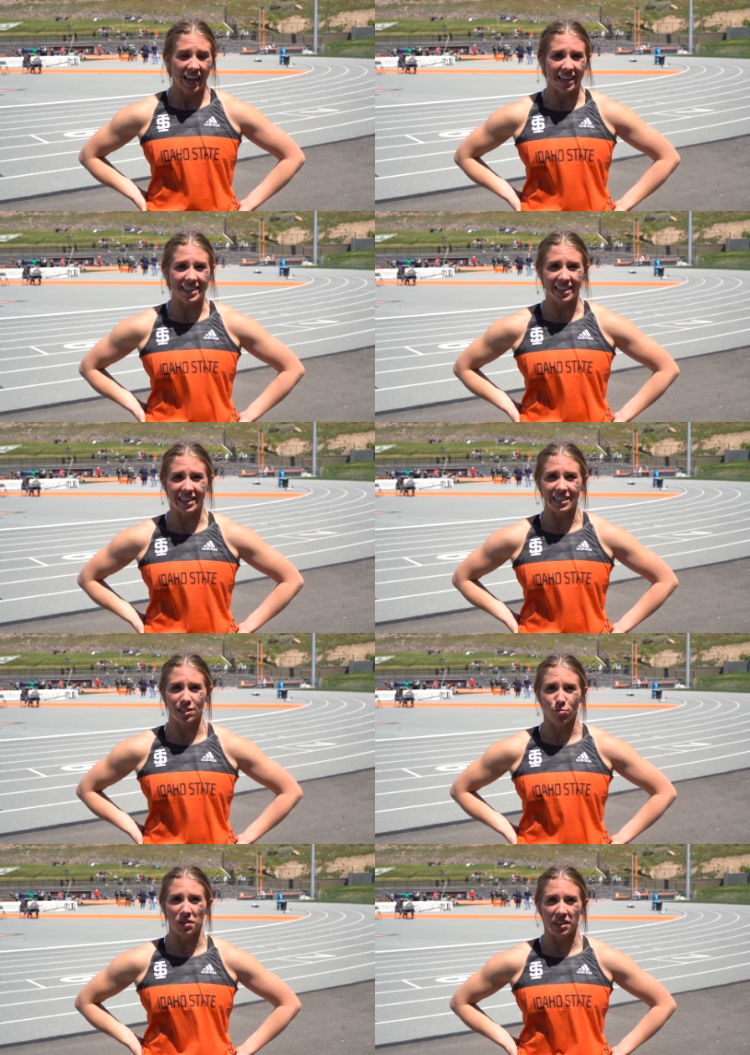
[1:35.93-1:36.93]
I think that's
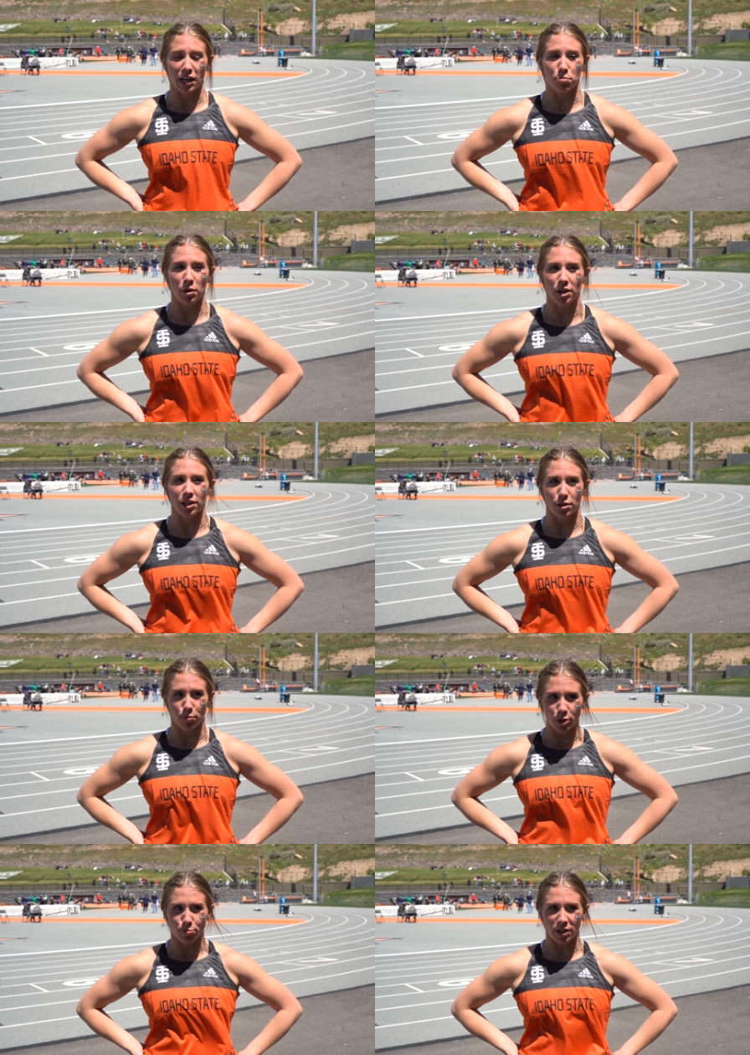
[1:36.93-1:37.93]
something that I put the
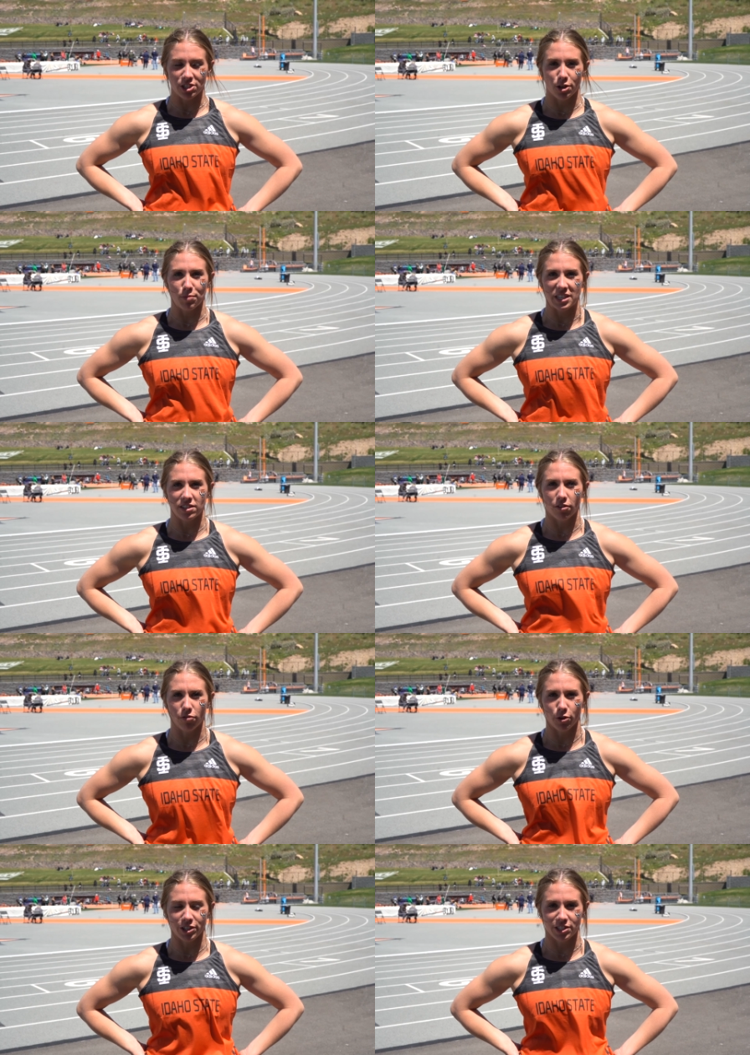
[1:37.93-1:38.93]
most pressure on myself
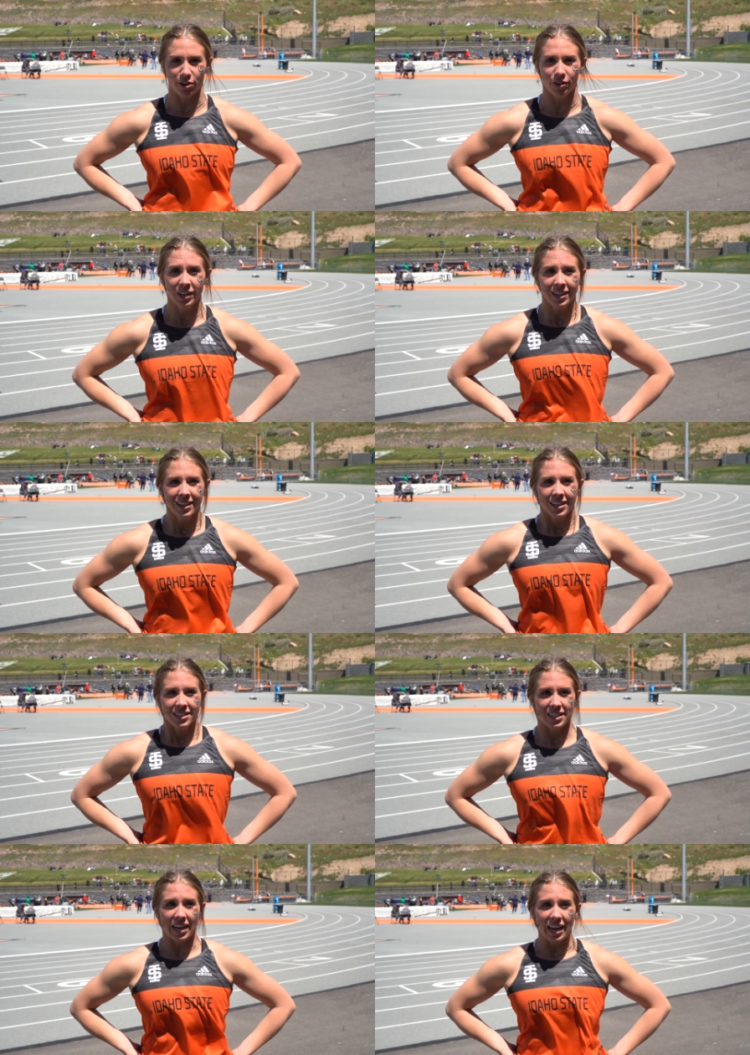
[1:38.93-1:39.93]
for so
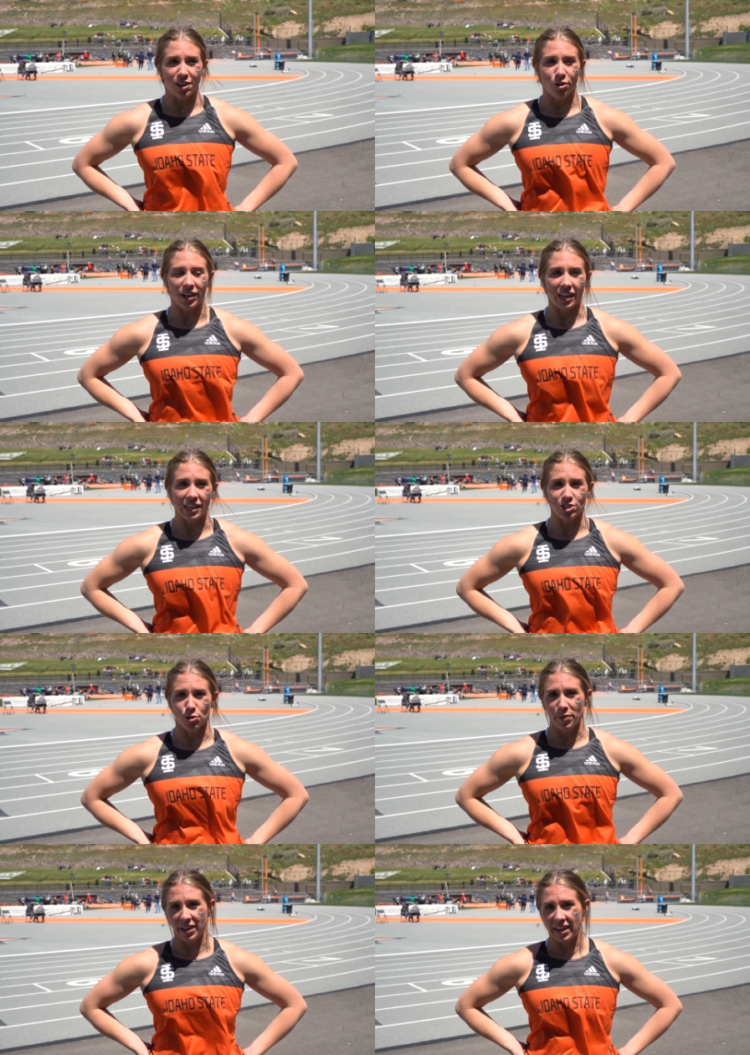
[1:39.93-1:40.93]
today knowing I can
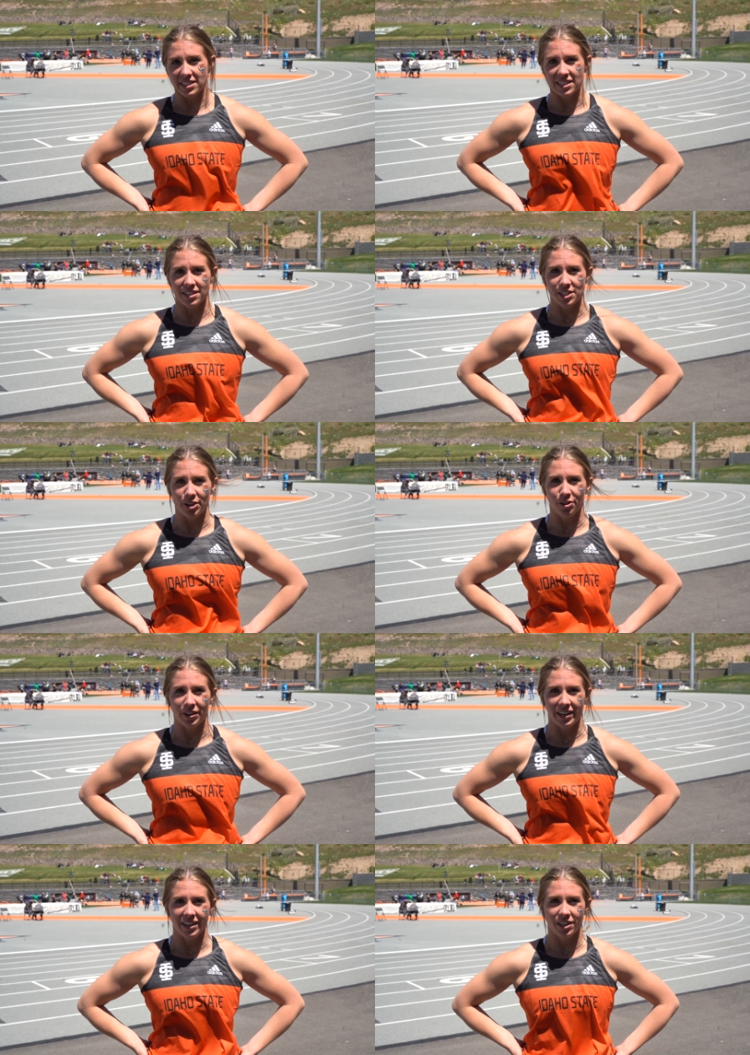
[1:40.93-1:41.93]
jump in 19.2
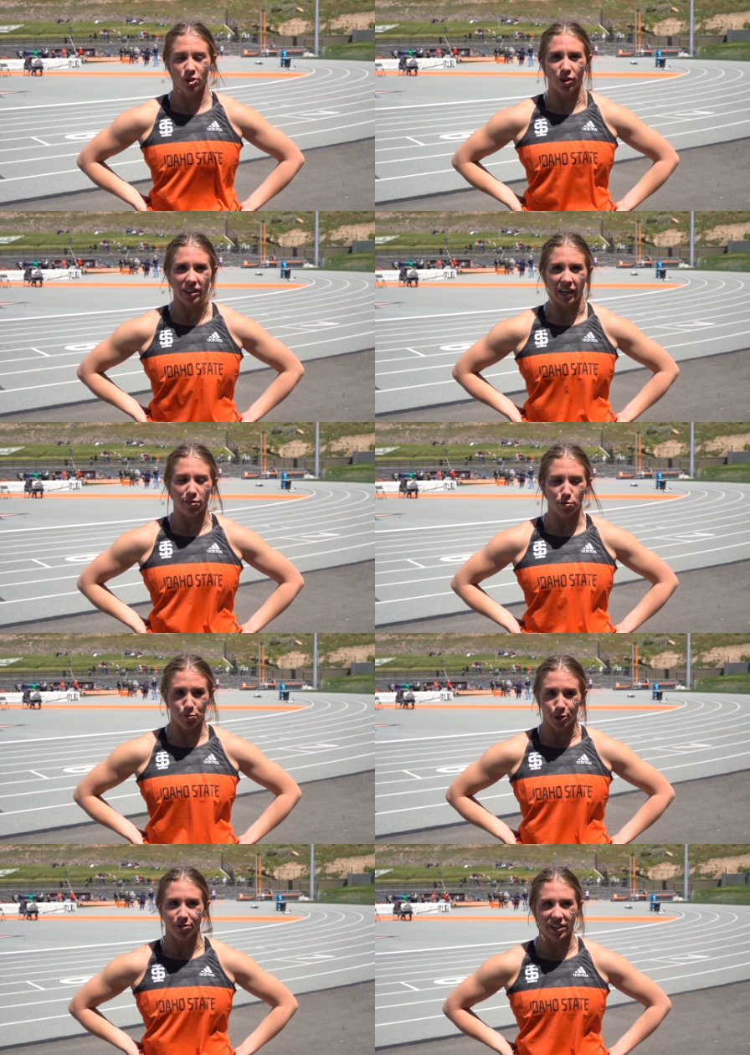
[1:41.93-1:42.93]
and knowing that I've
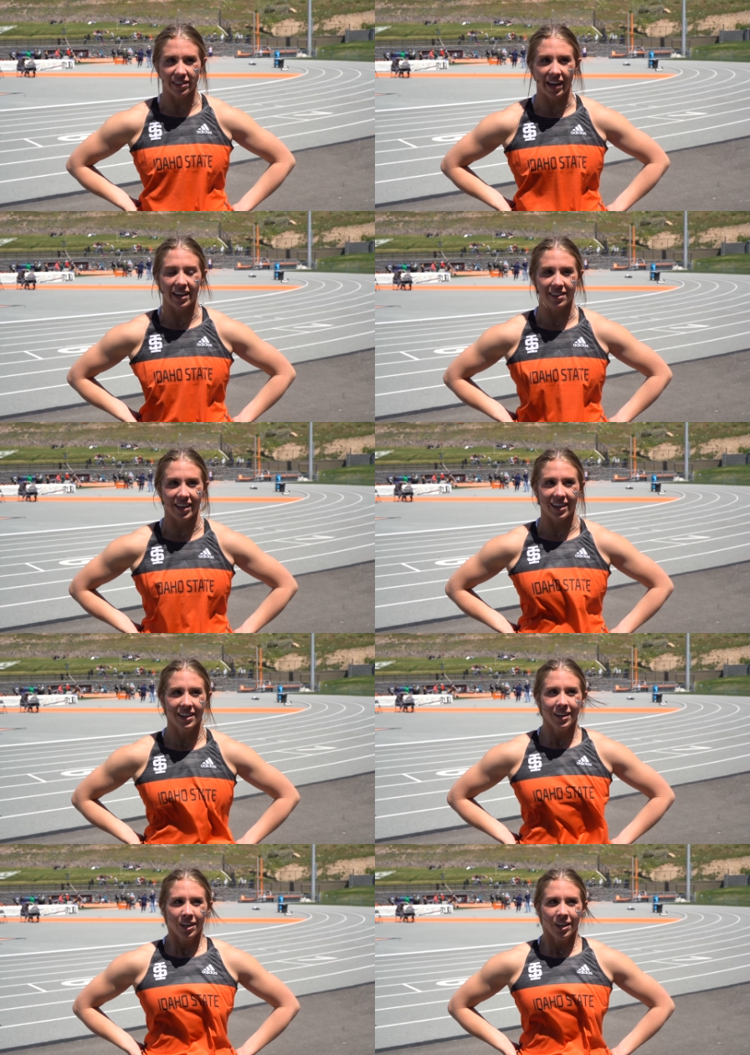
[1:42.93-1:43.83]
improved in that and that